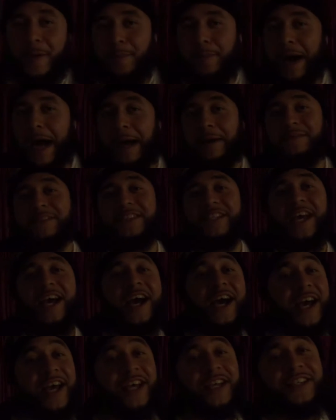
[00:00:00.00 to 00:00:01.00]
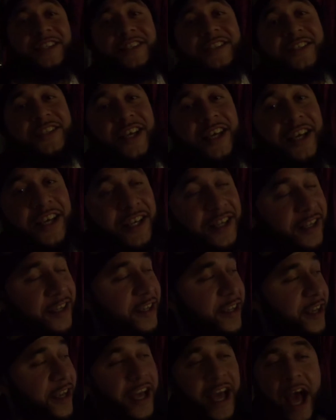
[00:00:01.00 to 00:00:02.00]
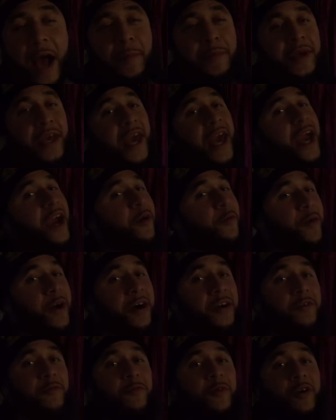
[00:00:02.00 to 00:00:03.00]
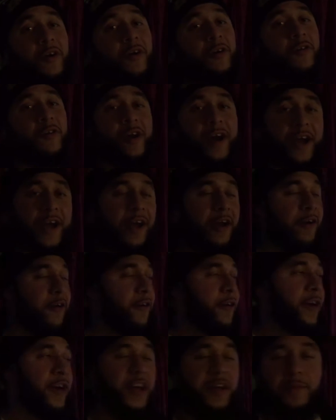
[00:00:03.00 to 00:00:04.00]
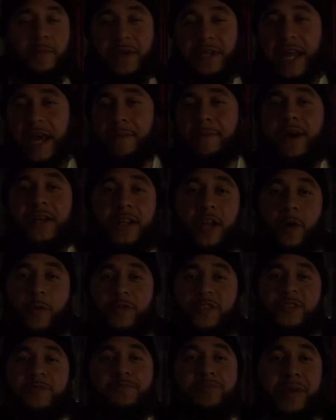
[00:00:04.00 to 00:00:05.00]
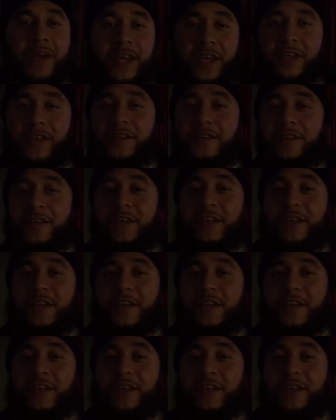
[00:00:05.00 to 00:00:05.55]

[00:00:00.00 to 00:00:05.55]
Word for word: Pop say I ain't shit. I be hanging around the wrong crowd. But now my lowest peak.